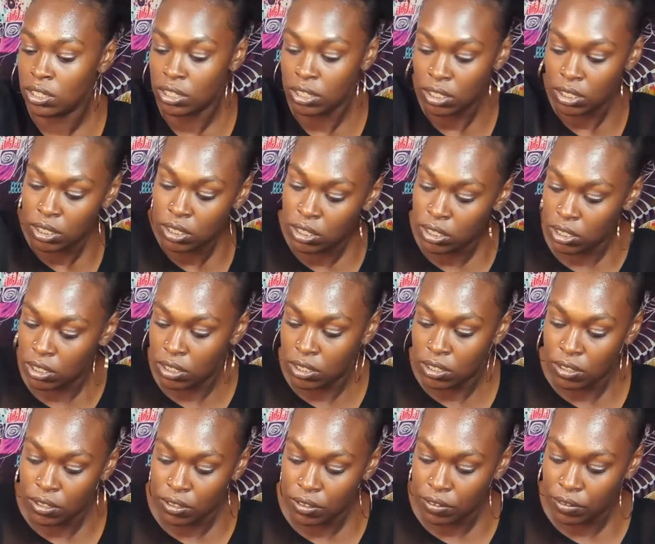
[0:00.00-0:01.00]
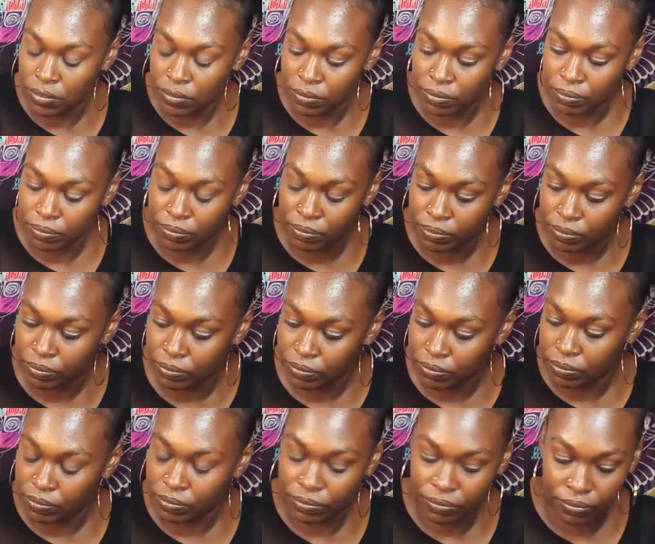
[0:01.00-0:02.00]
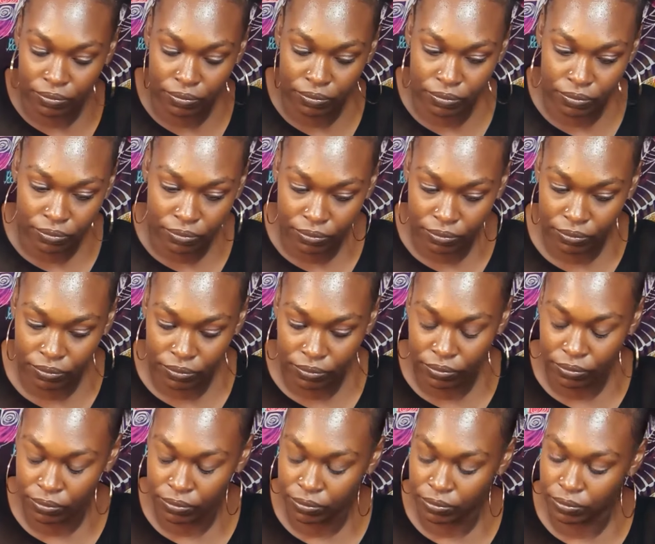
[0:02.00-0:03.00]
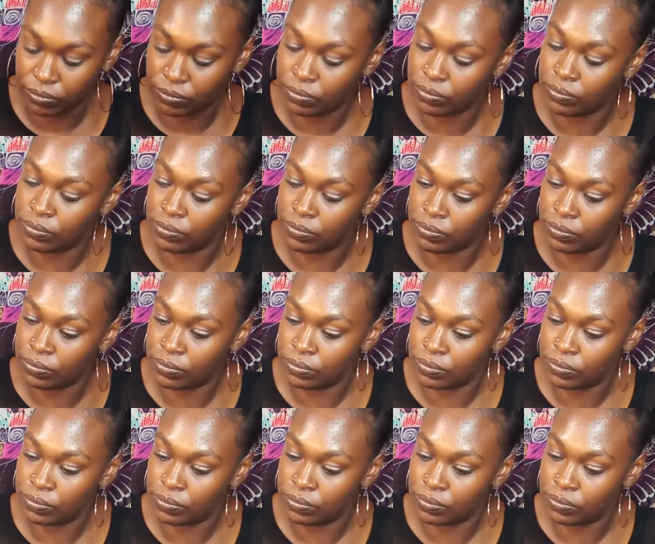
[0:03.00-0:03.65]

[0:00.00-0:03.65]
Nobody speaks.